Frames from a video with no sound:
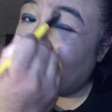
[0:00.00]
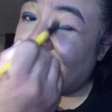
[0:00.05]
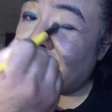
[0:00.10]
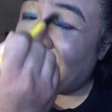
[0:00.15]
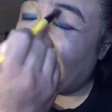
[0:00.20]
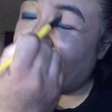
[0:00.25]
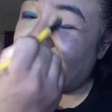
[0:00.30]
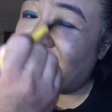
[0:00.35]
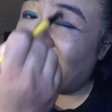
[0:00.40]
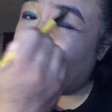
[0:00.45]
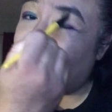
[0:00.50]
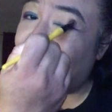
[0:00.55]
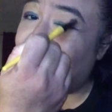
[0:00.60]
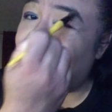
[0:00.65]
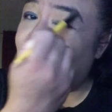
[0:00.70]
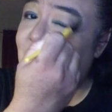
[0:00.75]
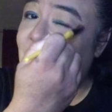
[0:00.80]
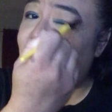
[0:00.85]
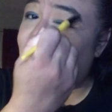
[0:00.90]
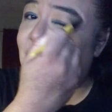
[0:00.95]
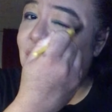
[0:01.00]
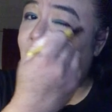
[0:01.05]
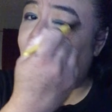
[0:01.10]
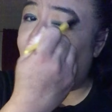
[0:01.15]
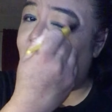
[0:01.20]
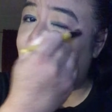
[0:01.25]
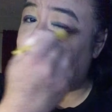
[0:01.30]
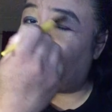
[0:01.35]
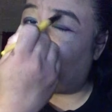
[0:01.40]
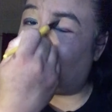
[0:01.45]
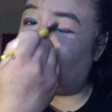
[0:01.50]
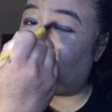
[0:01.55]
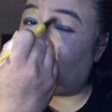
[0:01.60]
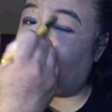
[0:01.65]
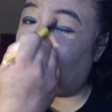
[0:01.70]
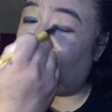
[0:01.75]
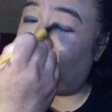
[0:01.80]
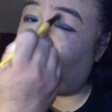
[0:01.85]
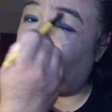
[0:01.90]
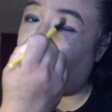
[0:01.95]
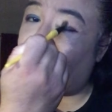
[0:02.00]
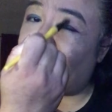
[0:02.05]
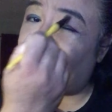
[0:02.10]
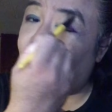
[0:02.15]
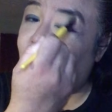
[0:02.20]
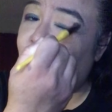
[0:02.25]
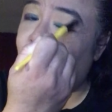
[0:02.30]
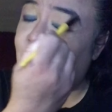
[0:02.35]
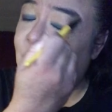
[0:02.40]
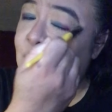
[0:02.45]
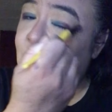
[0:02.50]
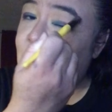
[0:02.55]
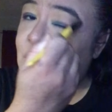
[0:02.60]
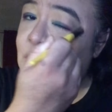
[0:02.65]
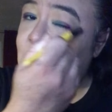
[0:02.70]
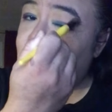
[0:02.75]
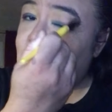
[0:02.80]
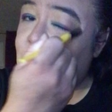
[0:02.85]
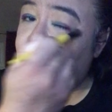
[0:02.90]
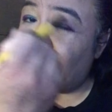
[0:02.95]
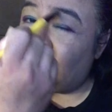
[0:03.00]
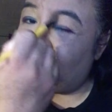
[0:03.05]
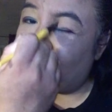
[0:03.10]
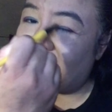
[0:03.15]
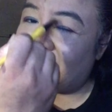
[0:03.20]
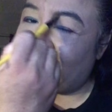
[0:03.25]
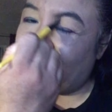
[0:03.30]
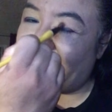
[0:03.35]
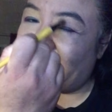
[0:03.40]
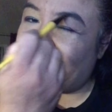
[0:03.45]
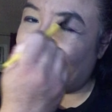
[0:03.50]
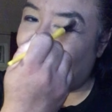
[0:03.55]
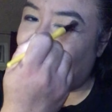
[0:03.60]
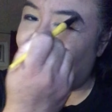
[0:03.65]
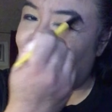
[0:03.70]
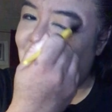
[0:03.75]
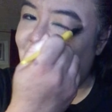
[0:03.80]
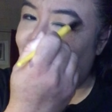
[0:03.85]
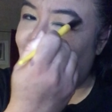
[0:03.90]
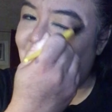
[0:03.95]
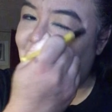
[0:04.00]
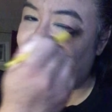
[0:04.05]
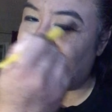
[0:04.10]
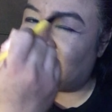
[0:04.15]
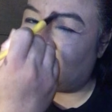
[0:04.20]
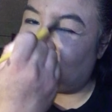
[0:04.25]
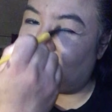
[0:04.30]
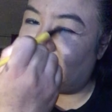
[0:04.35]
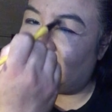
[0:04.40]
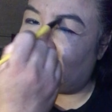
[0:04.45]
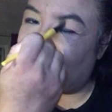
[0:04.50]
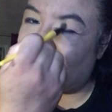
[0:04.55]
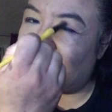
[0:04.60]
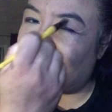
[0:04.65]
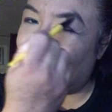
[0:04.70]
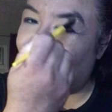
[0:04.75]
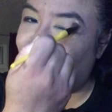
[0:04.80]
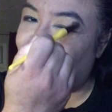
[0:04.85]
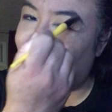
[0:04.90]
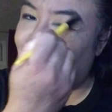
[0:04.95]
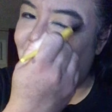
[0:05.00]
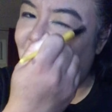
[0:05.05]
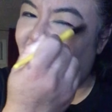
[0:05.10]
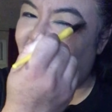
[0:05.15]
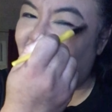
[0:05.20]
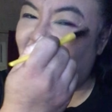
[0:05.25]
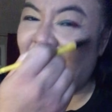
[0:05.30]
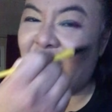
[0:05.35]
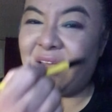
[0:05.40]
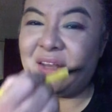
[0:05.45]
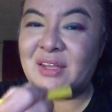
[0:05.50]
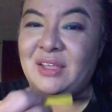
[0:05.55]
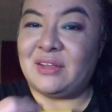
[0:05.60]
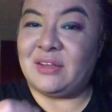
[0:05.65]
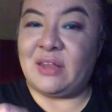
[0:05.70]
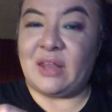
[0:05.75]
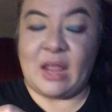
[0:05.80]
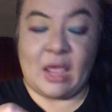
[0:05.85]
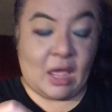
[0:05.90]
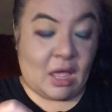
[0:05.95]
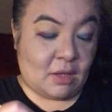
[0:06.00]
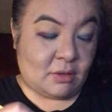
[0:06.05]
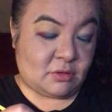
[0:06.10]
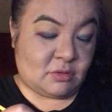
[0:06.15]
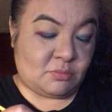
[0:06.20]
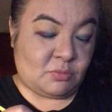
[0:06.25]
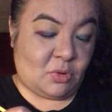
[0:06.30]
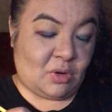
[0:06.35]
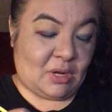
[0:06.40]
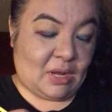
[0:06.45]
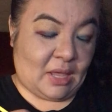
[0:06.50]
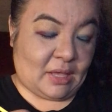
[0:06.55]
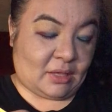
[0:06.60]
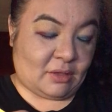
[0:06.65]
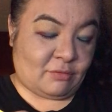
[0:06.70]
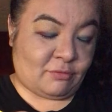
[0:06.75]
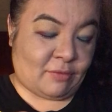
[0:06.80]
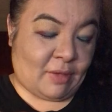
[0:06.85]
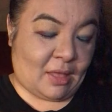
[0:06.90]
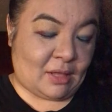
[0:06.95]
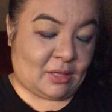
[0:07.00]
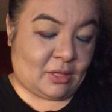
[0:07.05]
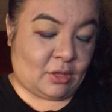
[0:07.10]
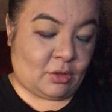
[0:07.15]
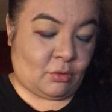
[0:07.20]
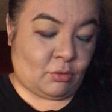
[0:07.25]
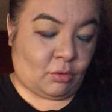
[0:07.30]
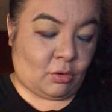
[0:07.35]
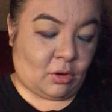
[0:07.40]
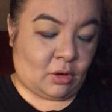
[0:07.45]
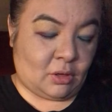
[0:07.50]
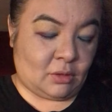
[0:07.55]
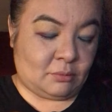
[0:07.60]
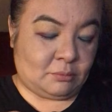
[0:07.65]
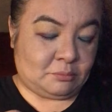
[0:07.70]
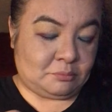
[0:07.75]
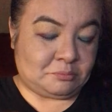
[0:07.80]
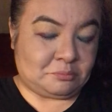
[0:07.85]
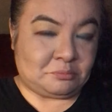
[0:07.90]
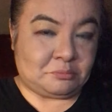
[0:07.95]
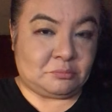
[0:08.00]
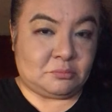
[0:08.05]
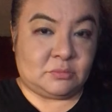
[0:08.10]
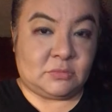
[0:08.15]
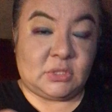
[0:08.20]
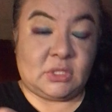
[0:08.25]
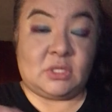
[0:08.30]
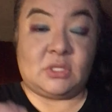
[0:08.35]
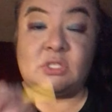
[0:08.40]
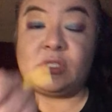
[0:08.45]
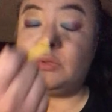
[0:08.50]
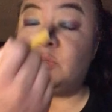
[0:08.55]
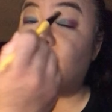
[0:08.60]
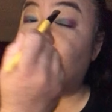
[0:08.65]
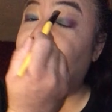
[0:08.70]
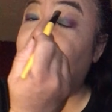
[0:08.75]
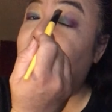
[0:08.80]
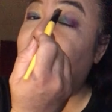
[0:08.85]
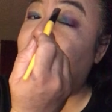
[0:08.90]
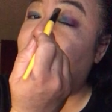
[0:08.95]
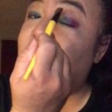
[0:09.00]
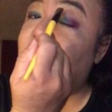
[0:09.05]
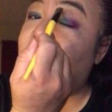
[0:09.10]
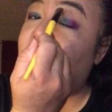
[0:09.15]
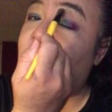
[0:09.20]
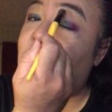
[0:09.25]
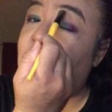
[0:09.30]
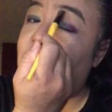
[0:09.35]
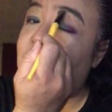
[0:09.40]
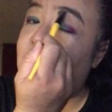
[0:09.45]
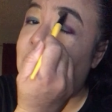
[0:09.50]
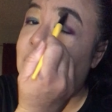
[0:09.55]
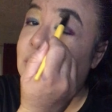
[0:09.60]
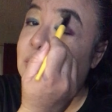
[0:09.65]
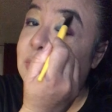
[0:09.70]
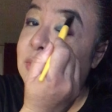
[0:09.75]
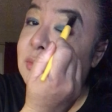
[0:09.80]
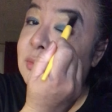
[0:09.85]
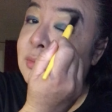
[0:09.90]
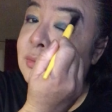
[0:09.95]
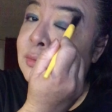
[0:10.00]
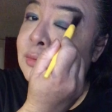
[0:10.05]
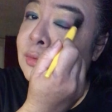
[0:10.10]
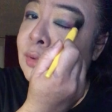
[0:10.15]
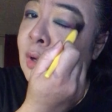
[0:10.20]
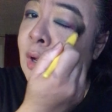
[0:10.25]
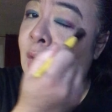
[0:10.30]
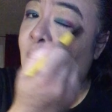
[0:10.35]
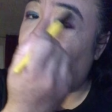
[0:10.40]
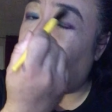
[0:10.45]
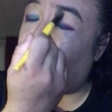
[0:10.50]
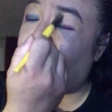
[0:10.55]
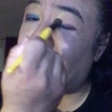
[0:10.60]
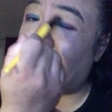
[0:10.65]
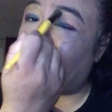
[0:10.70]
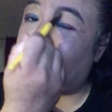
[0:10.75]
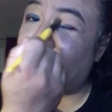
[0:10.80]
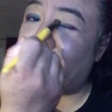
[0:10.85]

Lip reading: my sister's costume, however, she was like she looks Madonna now. It's more like a valley girl. She was wearing this cute top